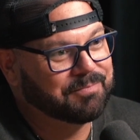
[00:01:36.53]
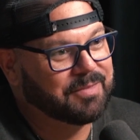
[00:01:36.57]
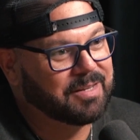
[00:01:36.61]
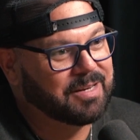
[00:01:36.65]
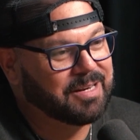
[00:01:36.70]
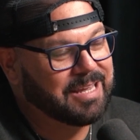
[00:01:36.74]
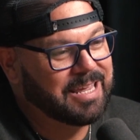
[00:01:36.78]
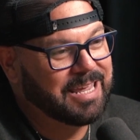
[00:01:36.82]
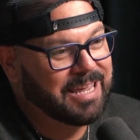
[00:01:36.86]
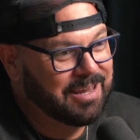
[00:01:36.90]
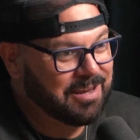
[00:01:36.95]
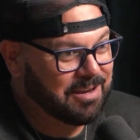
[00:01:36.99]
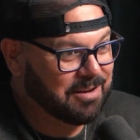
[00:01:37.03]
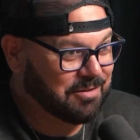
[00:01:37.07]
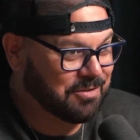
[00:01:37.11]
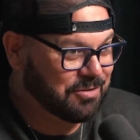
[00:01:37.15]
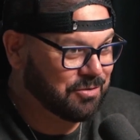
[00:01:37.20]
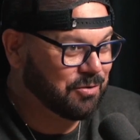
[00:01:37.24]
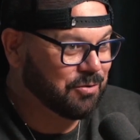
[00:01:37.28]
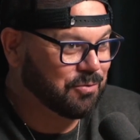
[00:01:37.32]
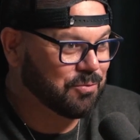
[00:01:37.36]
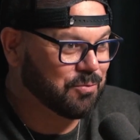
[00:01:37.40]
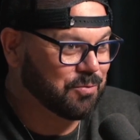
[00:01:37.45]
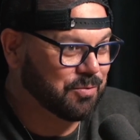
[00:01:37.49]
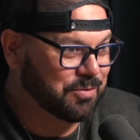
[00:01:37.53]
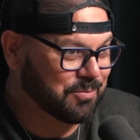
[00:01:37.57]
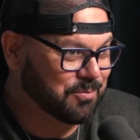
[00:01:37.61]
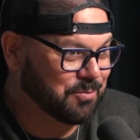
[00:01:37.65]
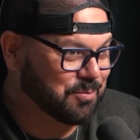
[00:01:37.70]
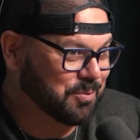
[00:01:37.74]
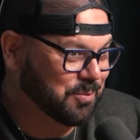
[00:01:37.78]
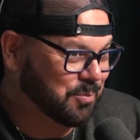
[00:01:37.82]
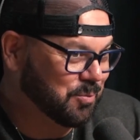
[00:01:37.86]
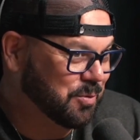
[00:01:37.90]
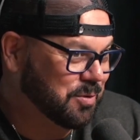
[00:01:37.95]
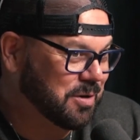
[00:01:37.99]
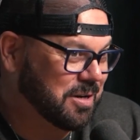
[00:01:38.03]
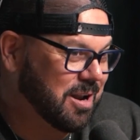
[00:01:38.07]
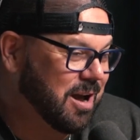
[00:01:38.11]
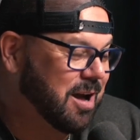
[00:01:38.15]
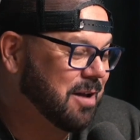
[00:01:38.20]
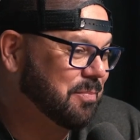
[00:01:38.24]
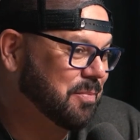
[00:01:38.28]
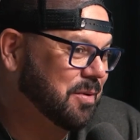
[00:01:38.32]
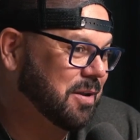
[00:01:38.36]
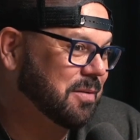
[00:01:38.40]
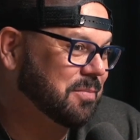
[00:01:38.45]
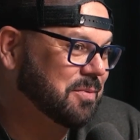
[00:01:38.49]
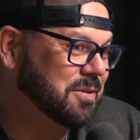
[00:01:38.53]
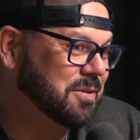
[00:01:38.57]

then he too w- would not be